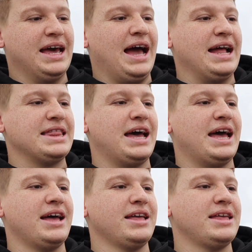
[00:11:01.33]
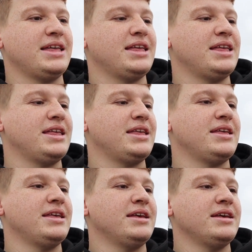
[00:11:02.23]
And
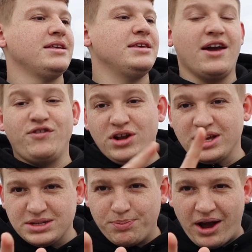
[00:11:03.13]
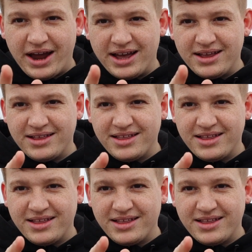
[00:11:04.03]
yeah, if you're looking to buy it,